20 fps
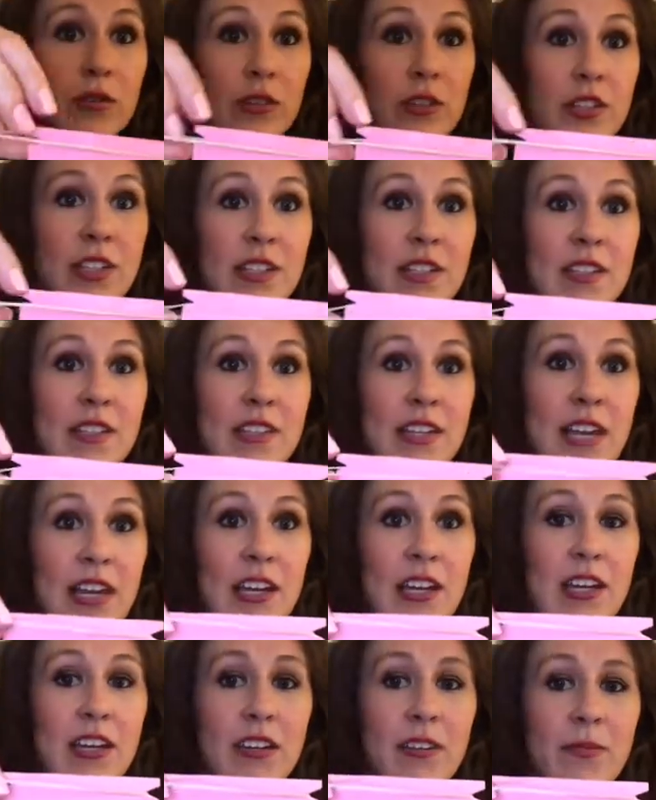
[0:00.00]
this
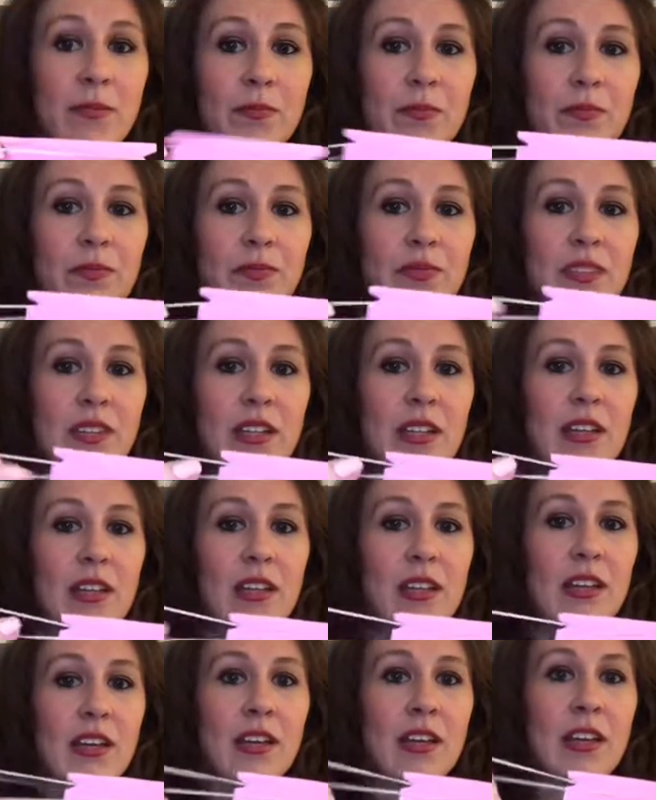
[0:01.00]
side,
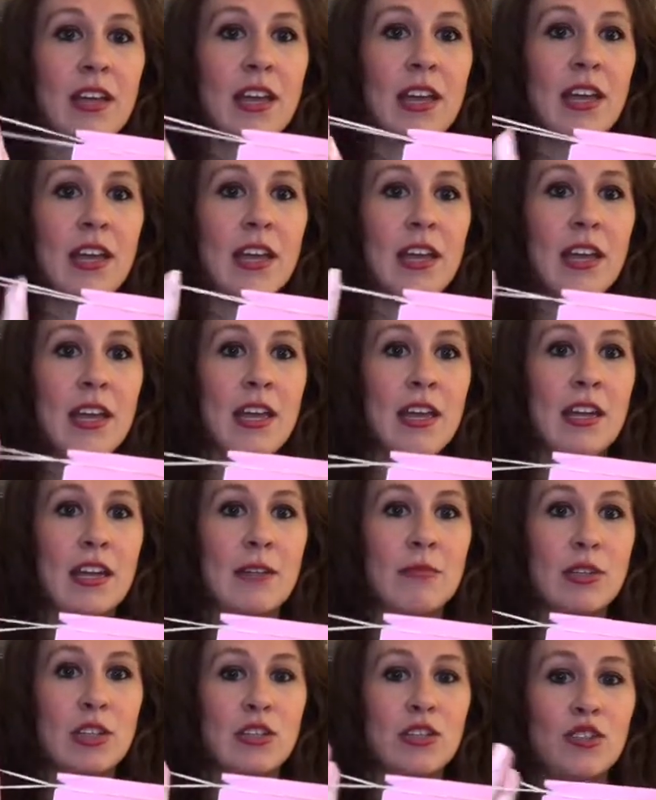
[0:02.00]
and I'm
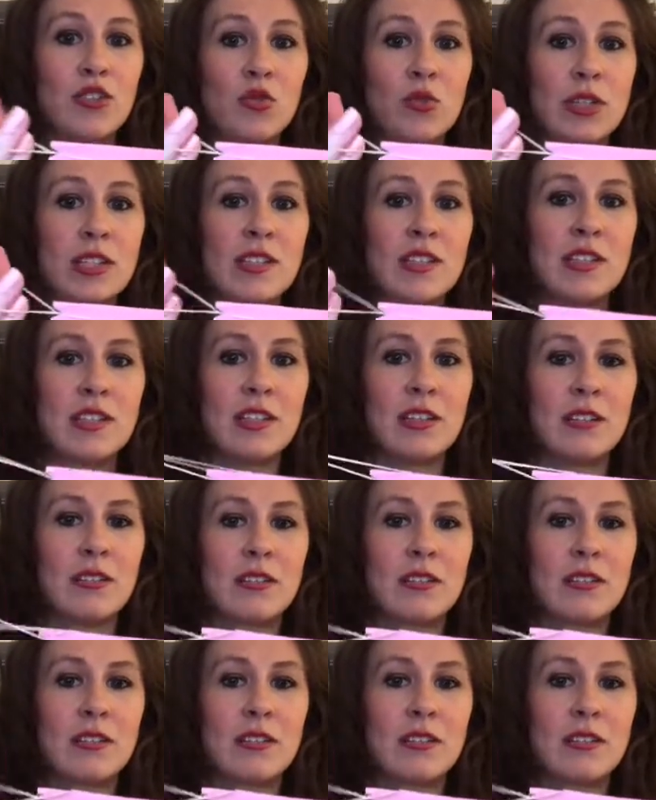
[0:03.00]
going to twist it,